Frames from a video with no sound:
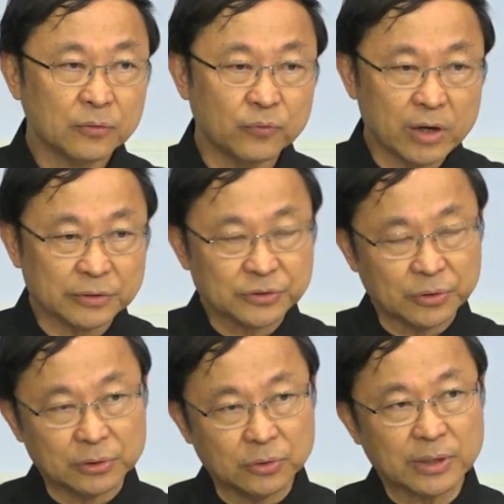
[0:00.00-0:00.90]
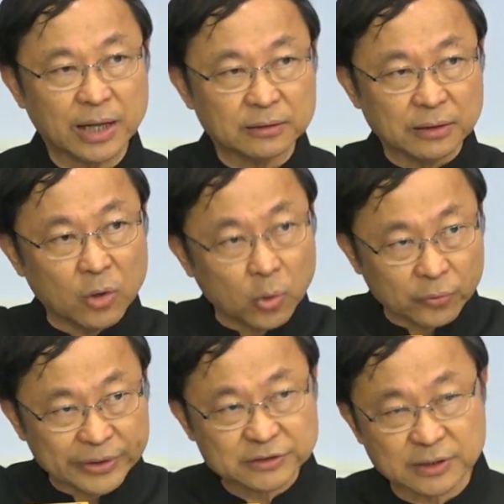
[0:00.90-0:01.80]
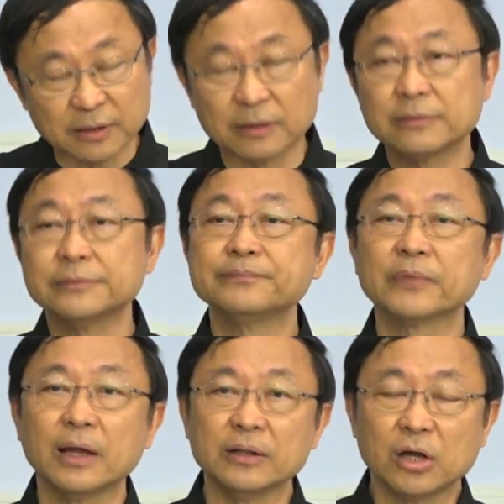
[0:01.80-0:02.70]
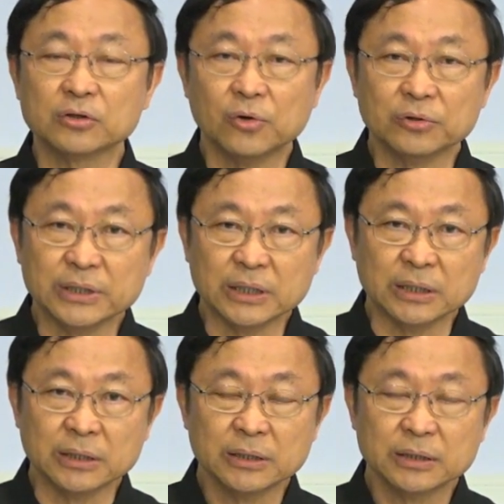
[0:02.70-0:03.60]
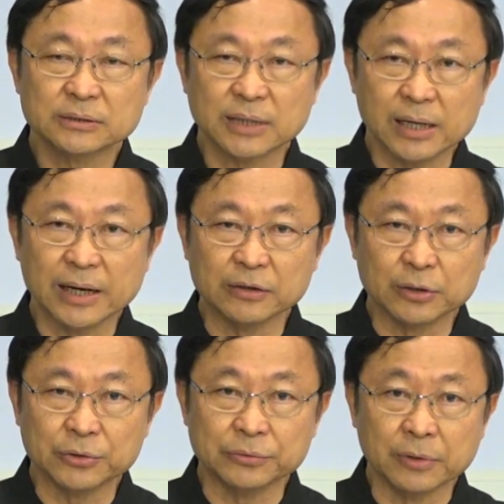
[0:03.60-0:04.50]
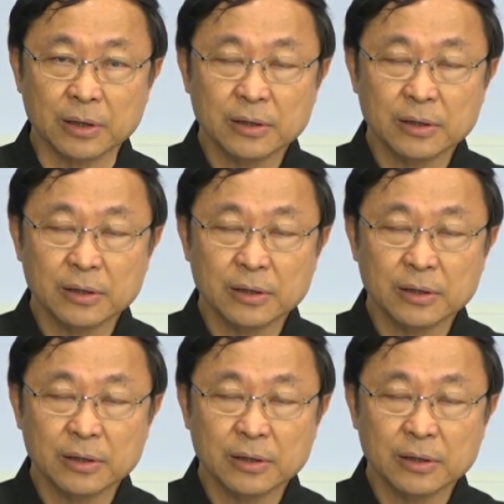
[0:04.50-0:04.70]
we also look at the whole region and not only Thailand alone.